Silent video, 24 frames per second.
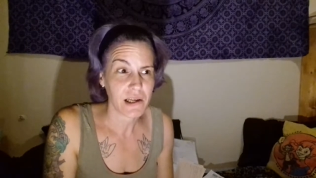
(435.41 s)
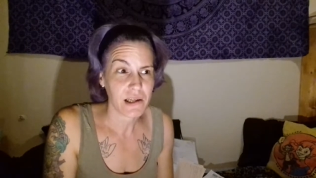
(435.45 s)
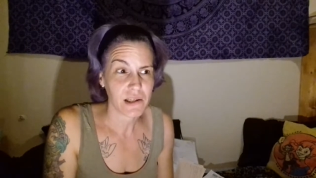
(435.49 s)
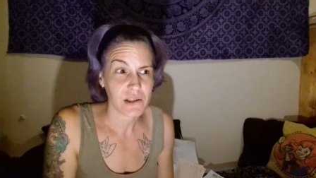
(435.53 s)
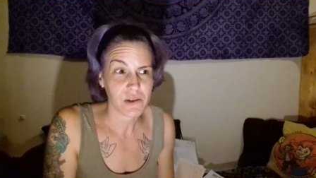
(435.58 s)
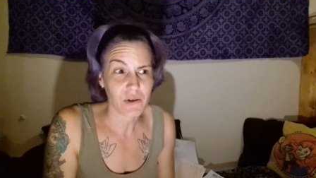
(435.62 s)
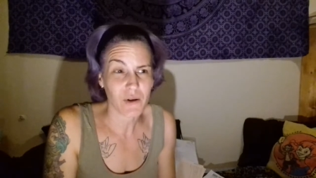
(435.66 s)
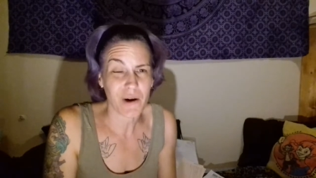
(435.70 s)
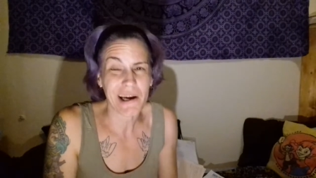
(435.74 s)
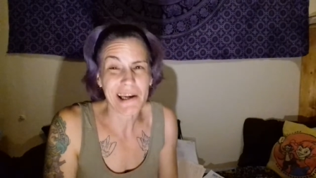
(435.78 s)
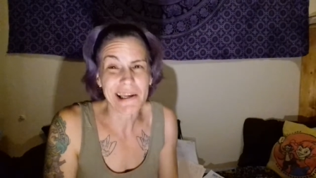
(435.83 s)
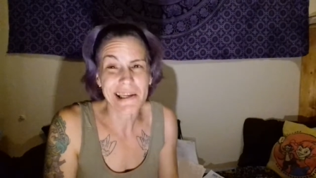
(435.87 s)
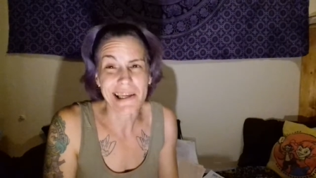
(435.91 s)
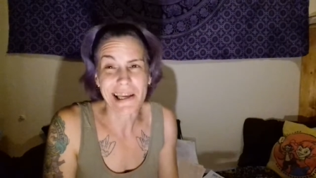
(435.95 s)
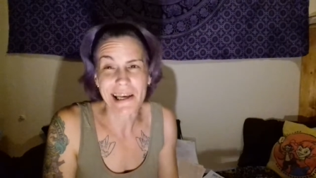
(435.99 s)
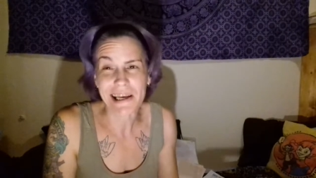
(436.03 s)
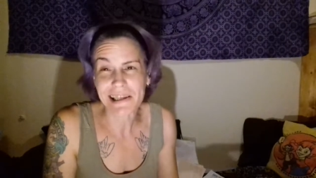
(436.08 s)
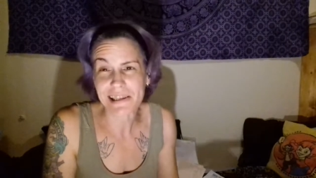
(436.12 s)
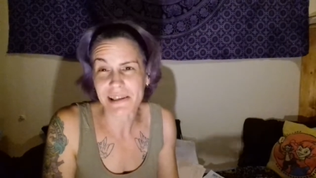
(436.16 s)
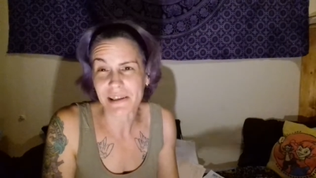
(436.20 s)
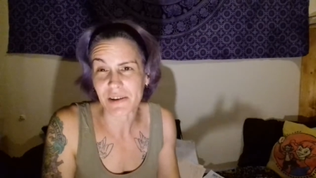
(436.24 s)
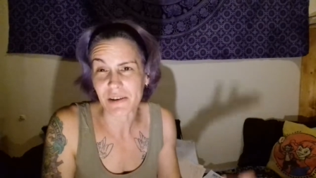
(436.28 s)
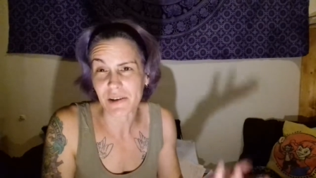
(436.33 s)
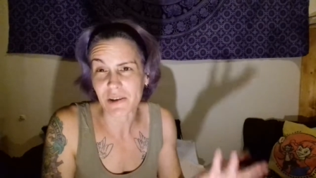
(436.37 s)
so I
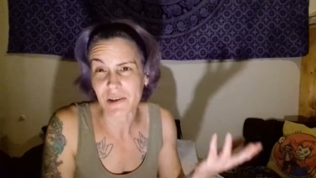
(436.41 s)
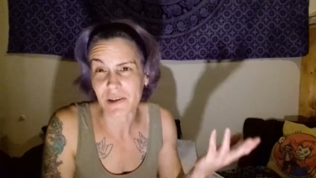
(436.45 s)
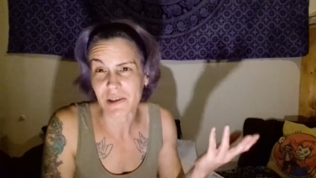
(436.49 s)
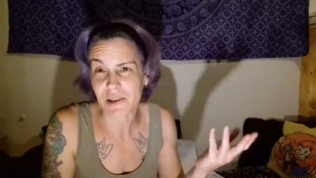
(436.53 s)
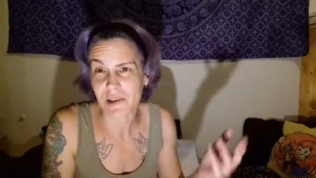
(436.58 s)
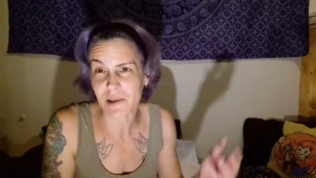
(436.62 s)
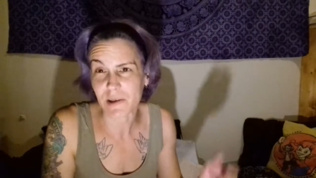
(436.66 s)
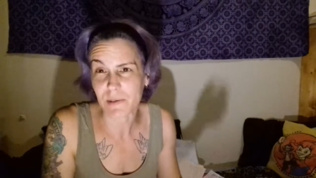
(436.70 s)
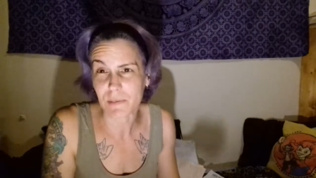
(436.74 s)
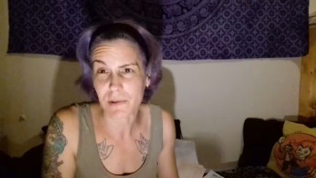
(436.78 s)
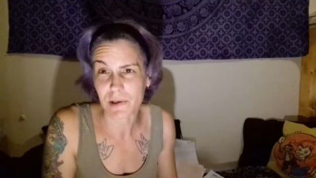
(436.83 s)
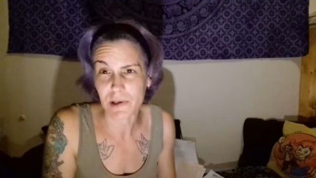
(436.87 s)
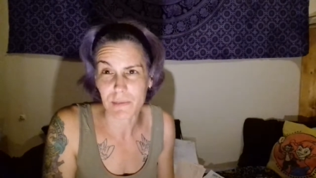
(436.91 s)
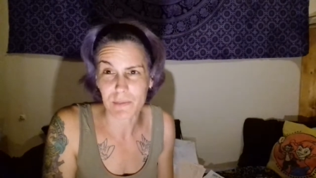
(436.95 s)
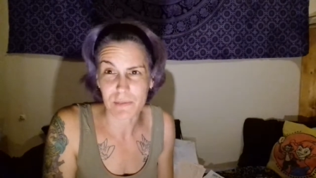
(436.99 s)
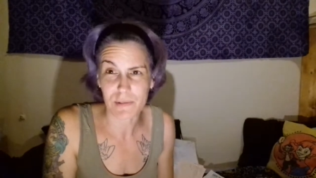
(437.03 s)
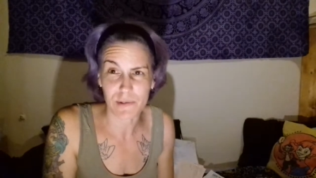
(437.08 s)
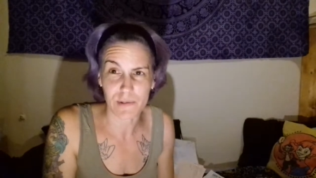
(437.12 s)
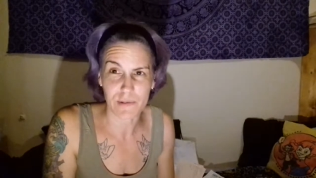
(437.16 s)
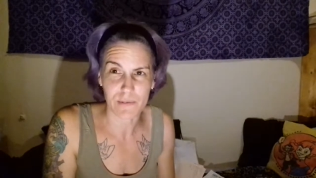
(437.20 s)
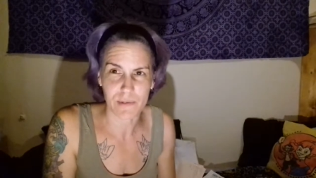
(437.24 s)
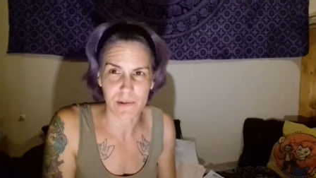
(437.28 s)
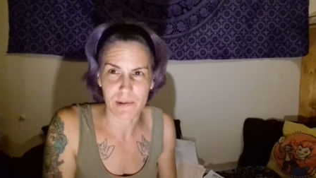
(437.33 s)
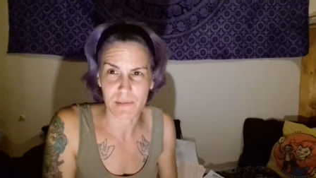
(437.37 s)
guess there could still be
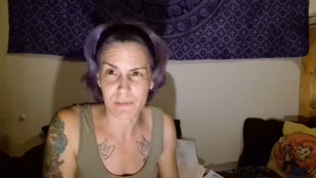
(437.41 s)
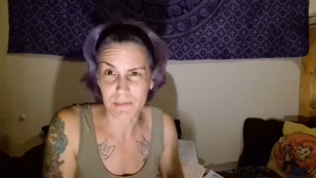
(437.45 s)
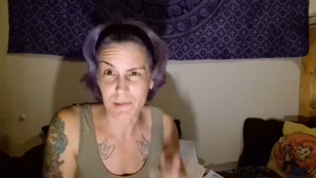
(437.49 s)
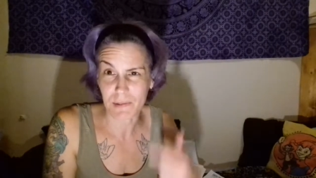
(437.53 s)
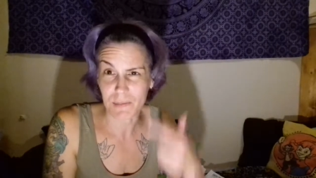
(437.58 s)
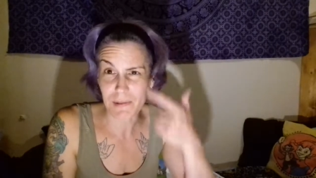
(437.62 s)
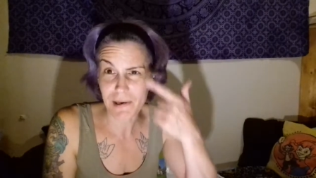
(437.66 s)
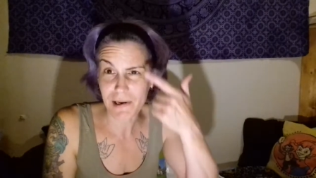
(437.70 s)
improvement, but